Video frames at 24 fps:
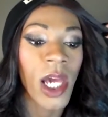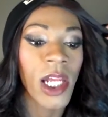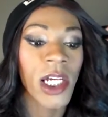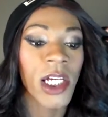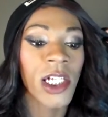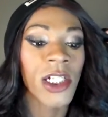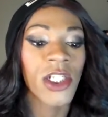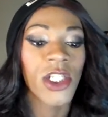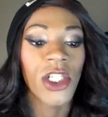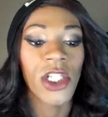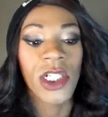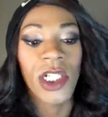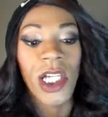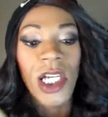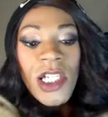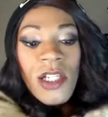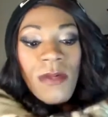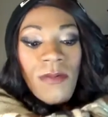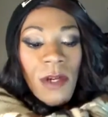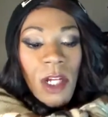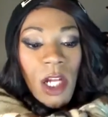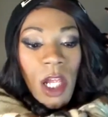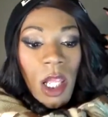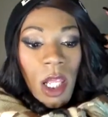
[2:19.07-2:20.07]
And it's just,
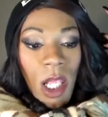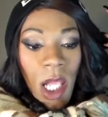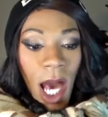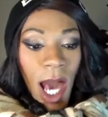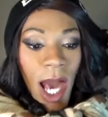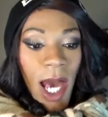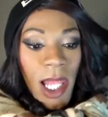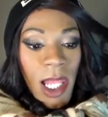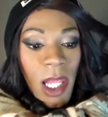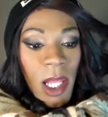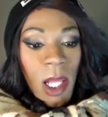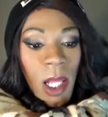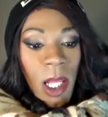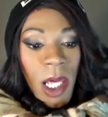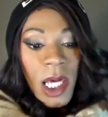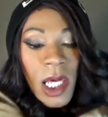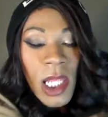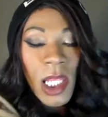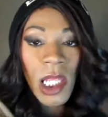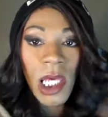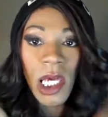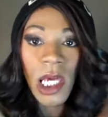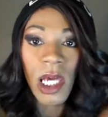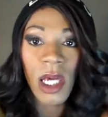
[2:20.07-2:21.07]
it's been a lot
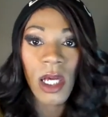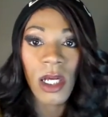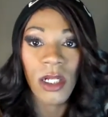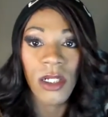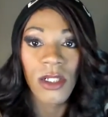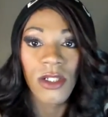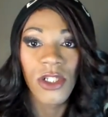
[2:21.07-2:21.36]
lately.